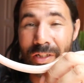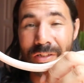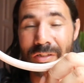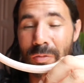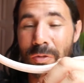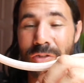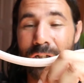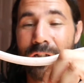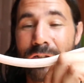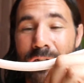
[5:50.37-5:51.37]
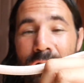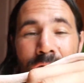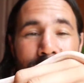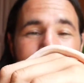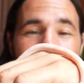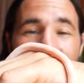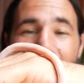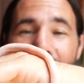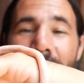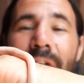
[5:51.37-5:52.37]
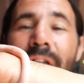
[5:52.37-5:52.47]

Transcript: It's almost 100 degrees out here.